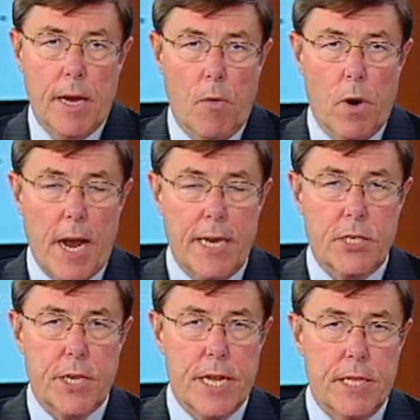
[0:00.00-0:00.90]
what I
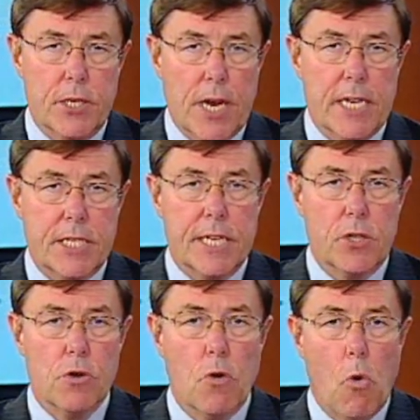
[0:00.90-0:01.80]
see in this, I see
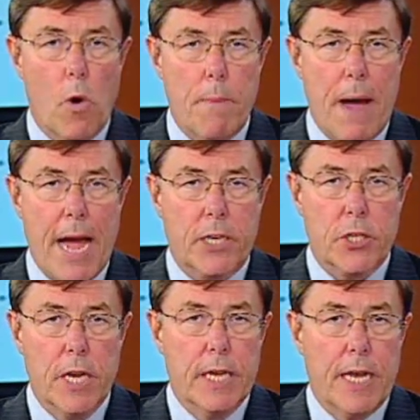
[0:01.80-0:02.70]
two
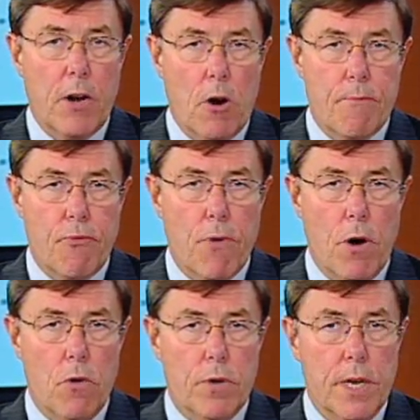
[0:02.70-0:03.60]
quarterbacks that are
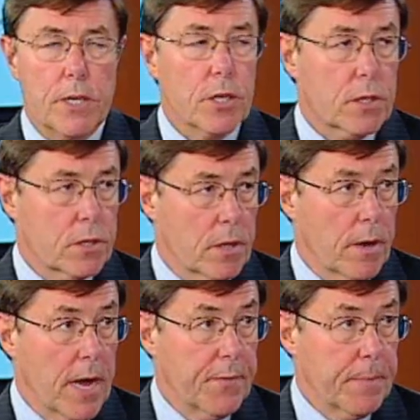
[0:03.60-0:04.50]
prone to
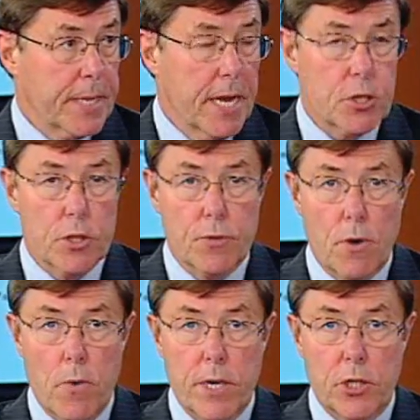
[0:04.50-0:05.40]
have the potential to
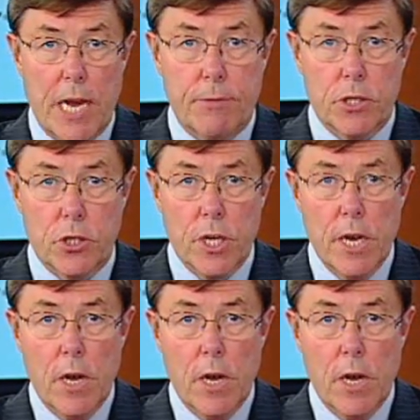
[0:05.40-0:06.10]
throw interceptions.